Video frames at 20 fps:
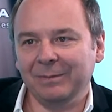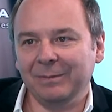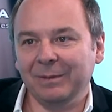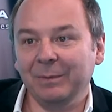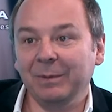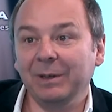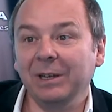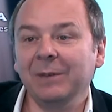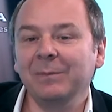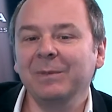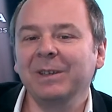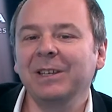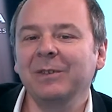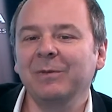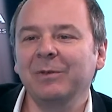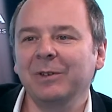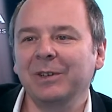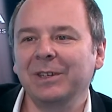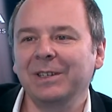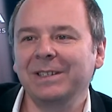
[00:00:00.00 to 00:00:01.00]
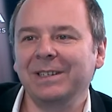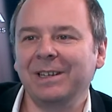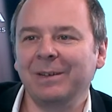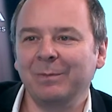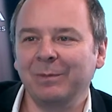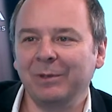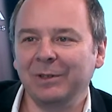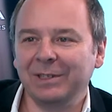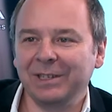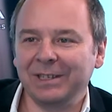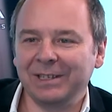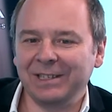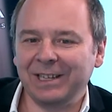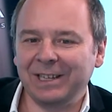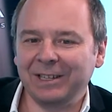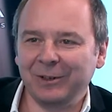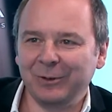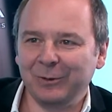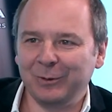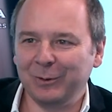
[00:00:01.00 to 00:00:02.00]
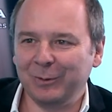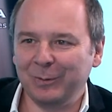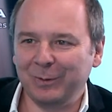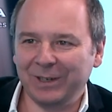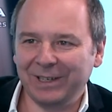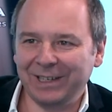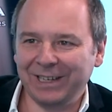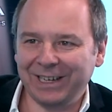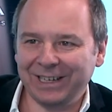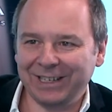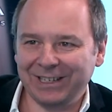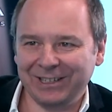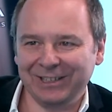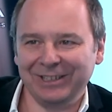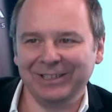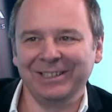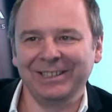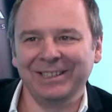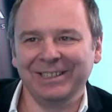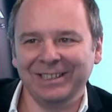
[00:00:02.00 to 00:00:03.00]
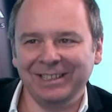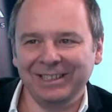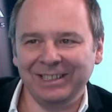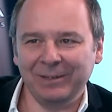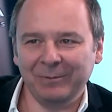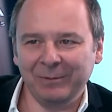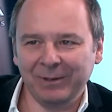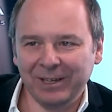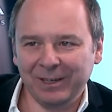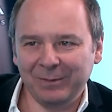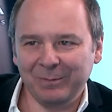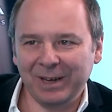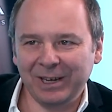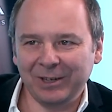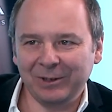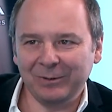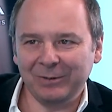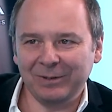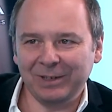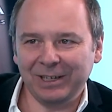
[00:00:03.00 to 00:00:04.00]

Maybe let me give you an example that has nothing to do with debt, and then we get back to